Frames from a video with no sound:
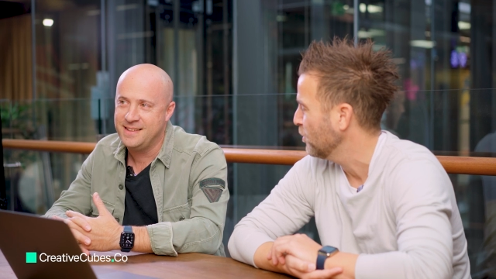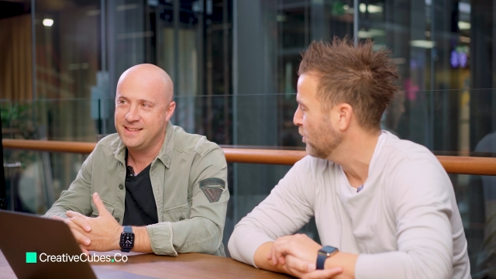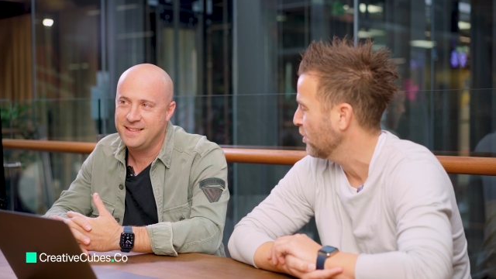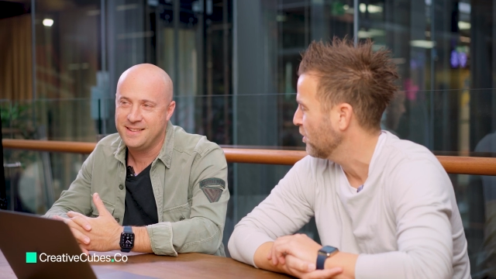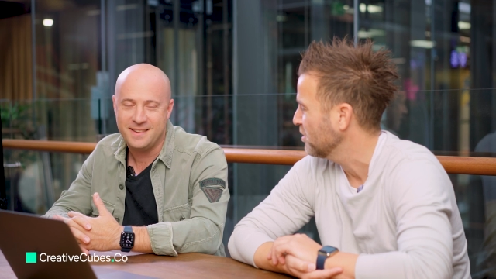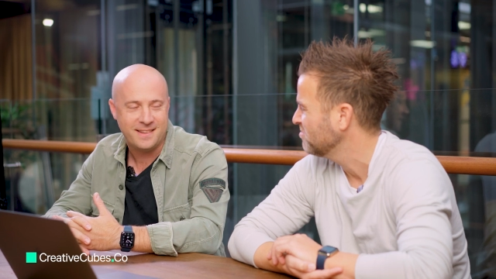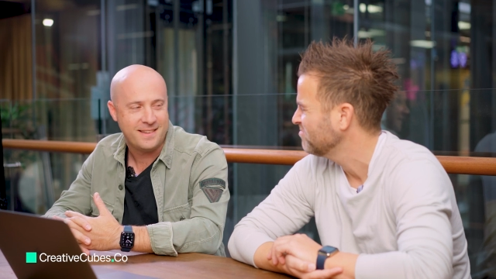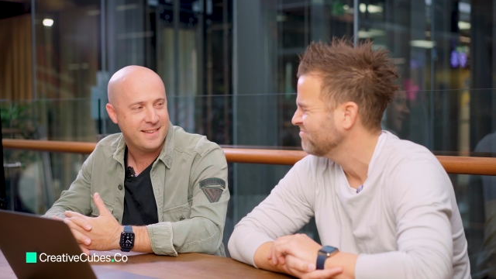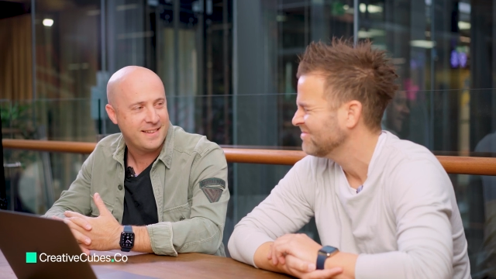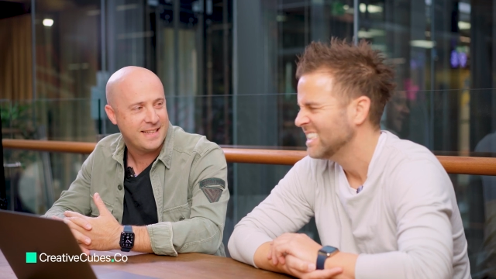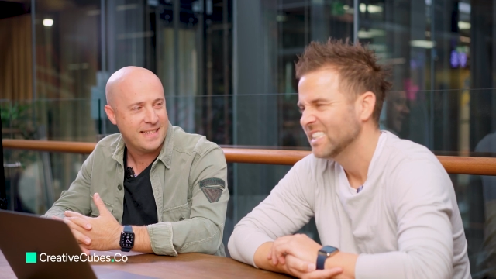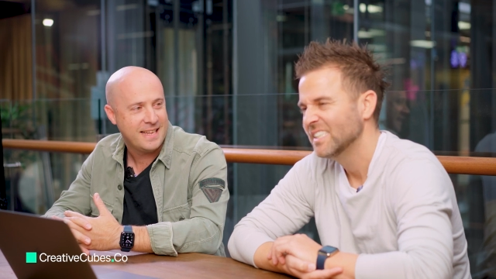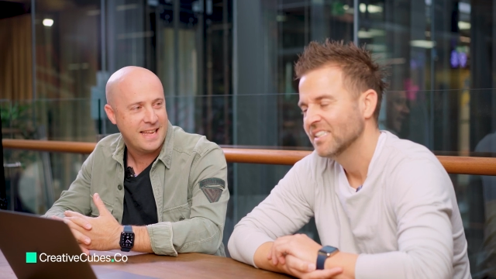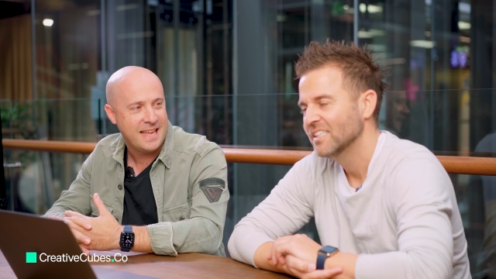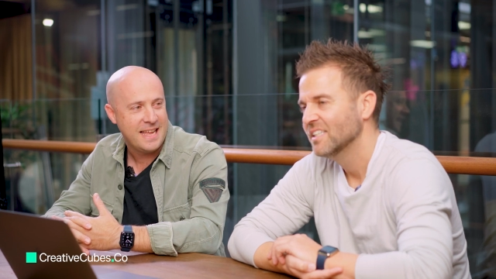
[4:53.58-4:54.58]
Speaker 1: or
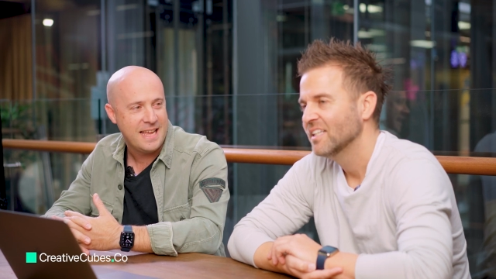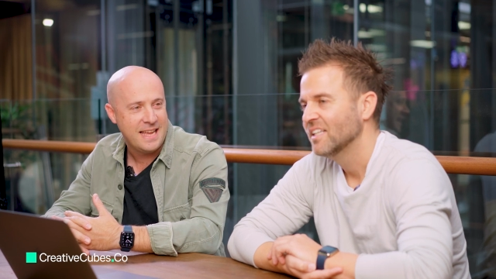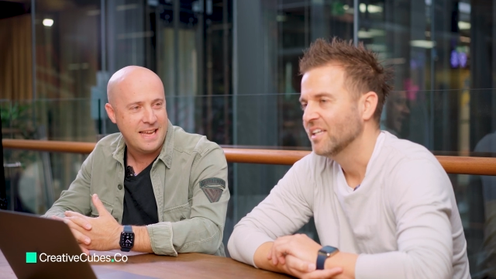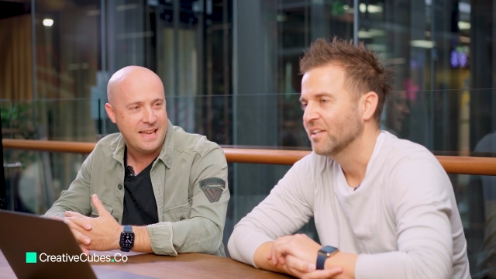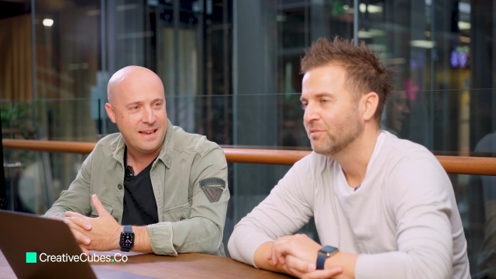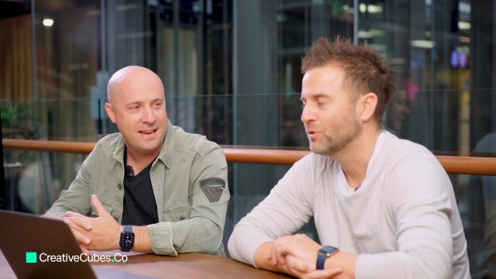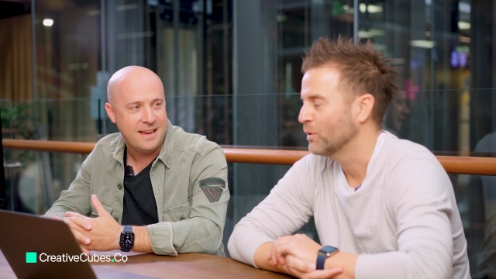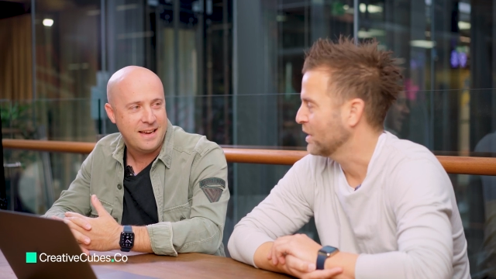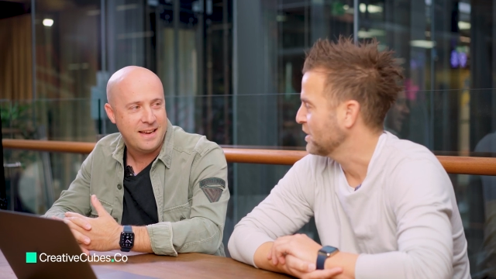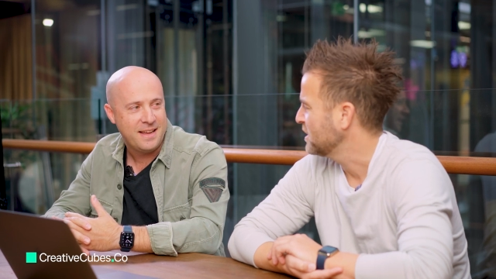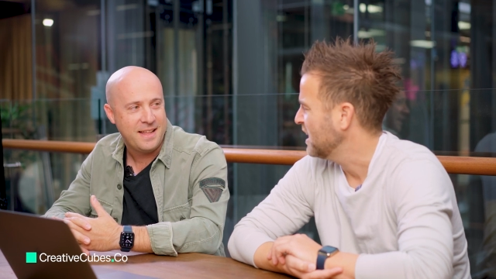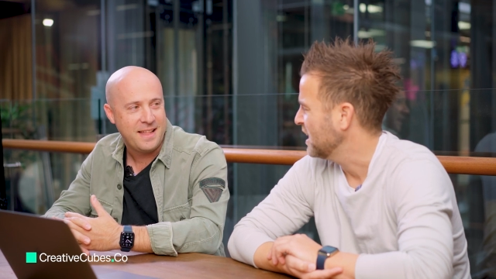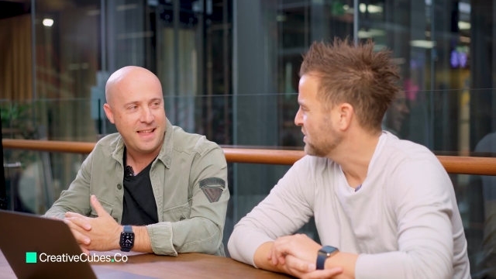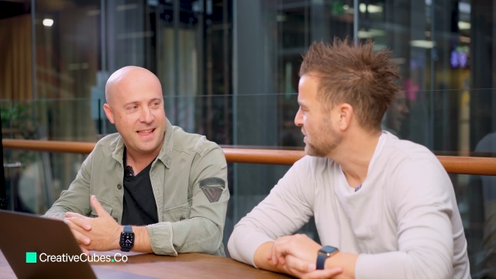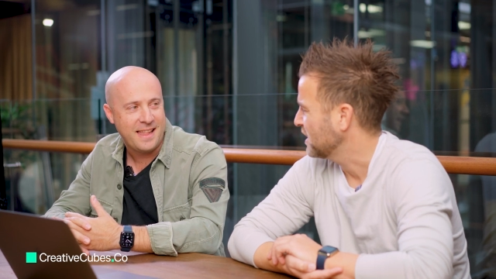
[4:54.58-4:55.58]
a few
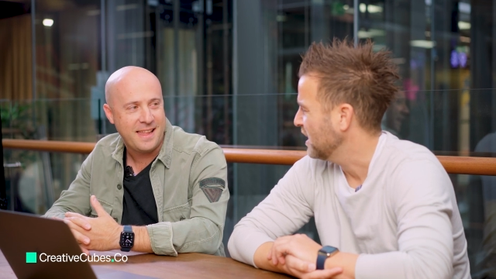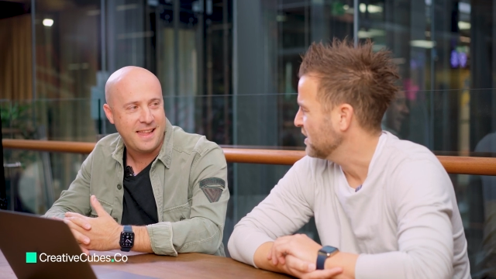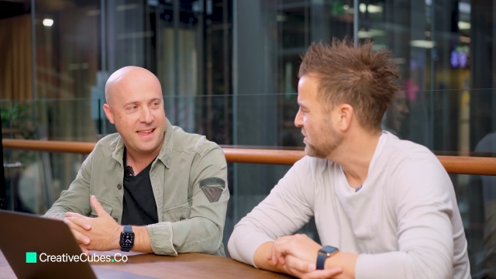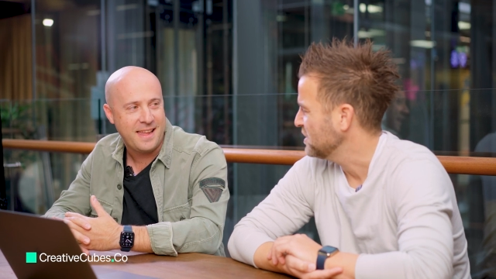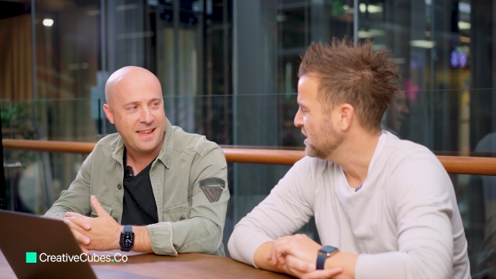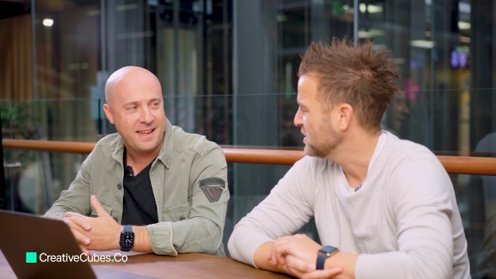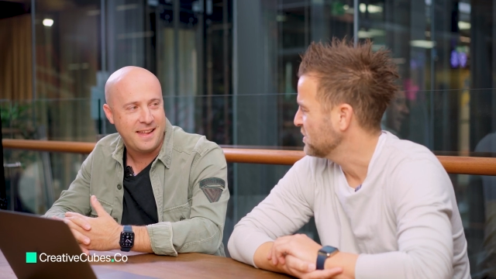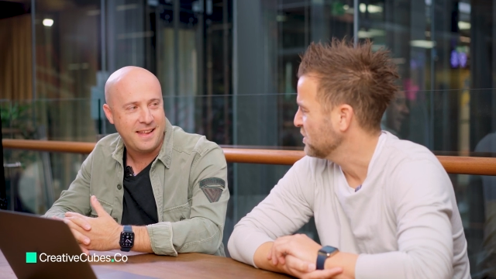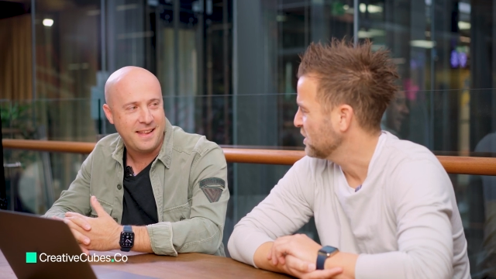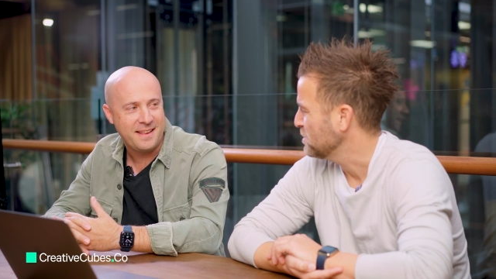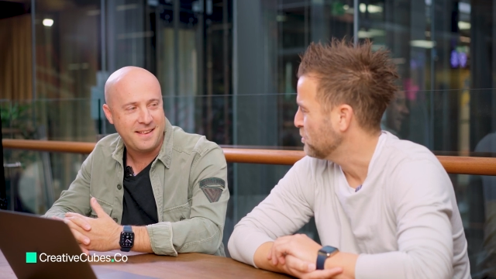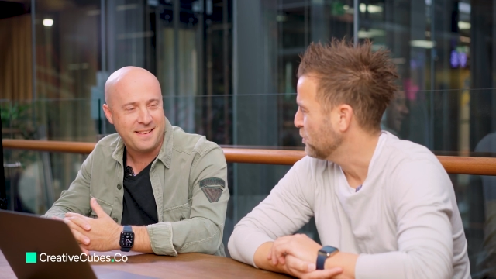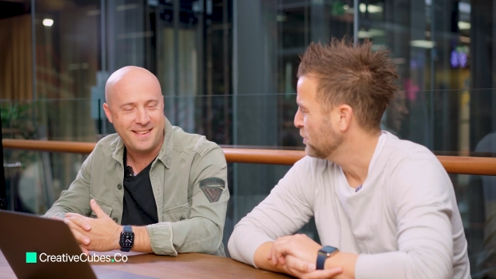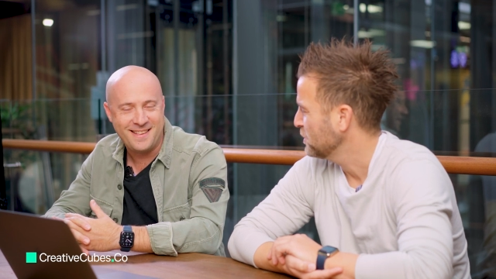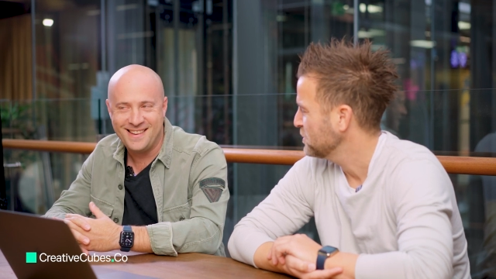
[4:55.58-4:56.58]
hundred thousand cars a year is not
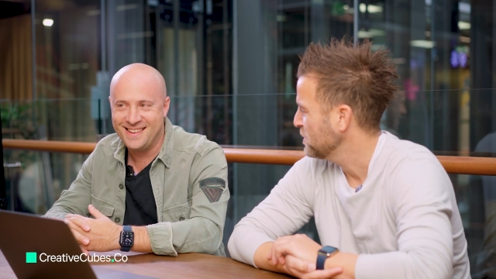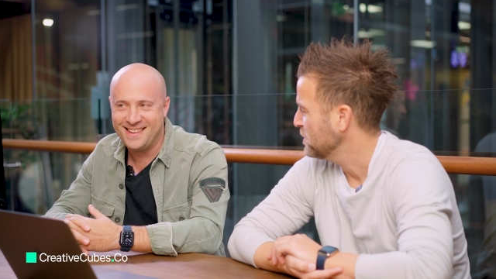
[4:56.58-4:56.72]
important